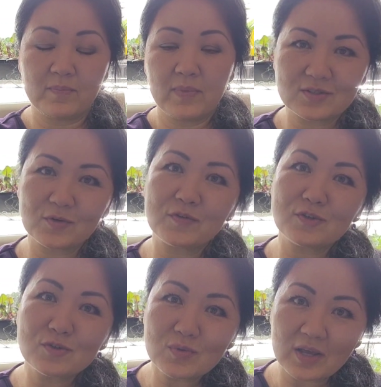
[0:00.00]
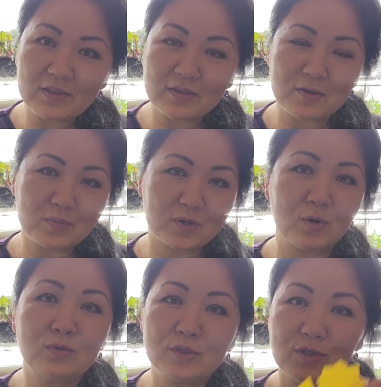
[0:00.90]
So if you do nothing but
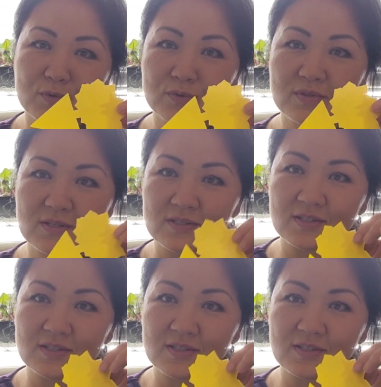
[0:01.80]
only use these